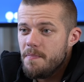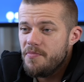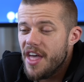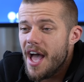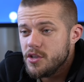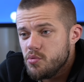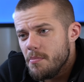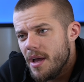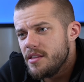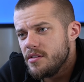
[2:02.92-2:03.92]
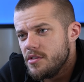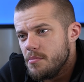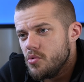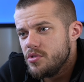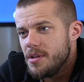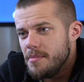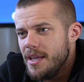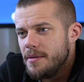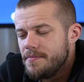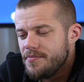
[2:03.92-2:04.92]
That's what matters the most to
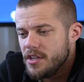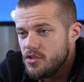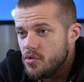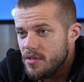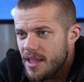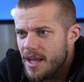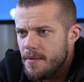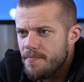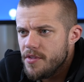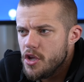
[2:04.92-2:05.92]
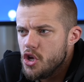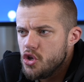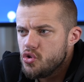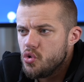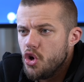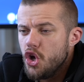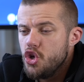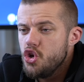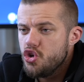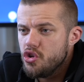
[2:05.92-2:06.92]
me, is doing that. So
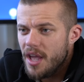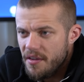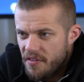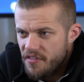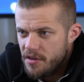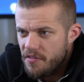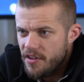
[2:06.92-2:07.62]
you should have a fear of